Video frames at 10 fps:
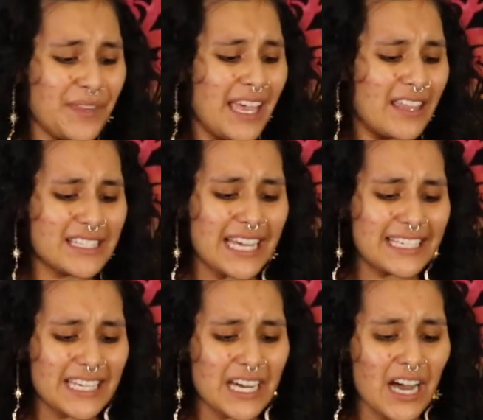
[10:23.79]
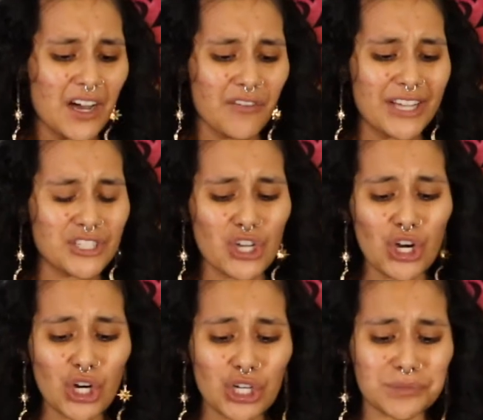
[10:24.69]
this idea of, I just
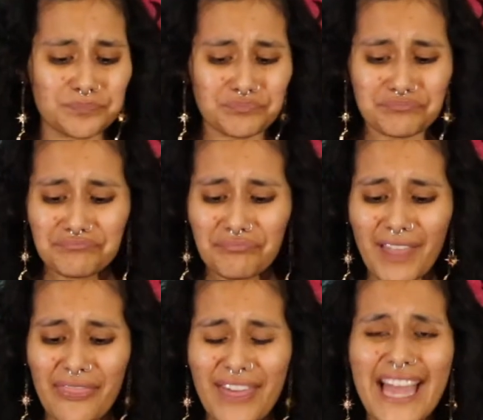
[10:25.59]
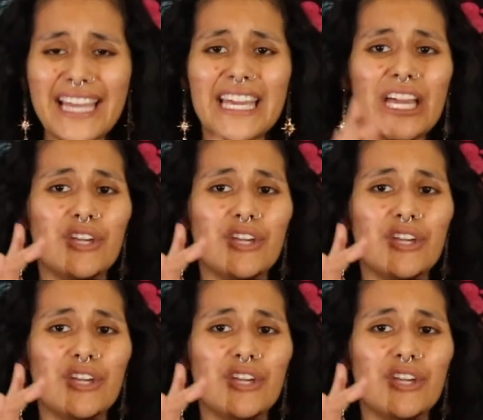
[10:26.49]
heard that,